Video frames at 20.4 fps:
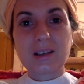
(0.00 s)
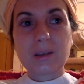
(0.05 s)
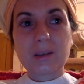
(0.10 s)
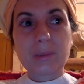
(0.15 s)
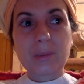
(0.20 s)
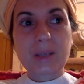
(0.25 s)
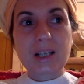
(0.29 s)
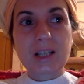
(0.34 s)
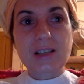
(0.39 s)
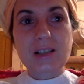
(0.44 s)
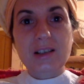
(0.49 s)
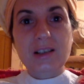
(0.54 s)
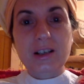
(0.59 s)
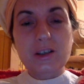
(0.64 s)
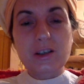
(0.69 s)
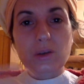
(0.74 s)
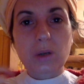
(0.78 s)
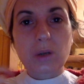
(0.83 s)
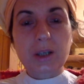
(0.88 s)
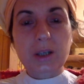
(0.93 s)
because there
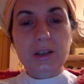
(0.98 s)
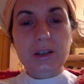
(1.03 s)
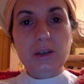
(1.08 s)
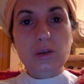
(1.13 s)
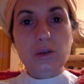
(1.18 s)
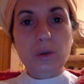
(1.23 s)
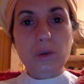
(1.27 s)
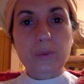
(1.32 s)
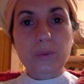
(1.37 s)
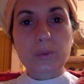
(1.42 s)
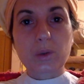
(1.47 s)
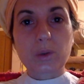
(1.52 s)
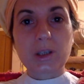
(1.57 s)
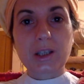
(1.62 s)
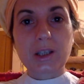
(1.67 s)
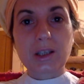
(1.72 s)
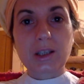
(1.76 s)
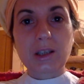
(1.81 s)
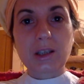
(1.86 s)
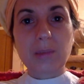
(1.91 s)
is no other software
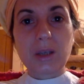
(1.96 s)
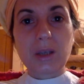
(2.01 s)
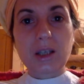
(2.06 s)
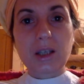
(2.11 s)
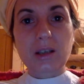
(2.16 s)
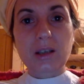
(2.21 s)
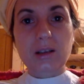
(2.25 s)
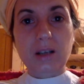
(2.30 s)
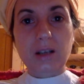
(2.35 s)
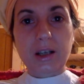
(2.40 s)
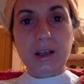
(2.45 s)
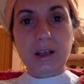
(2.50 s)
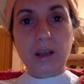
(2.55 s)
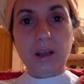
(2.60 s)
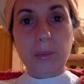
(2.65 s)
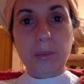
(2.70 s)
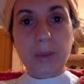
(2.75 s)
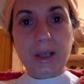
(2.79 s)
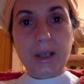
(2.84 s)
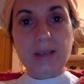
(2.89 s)
that immediately
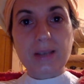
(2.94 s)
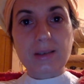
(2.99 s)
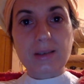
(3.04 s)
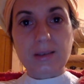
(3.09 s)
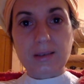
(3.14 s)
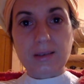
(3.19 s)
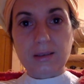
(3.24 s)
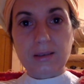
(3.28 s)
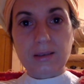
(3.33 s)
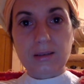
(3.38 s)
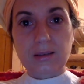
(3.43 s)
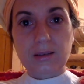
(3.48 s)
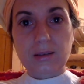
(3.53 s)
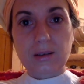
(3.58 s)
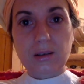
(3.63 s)
replaces it.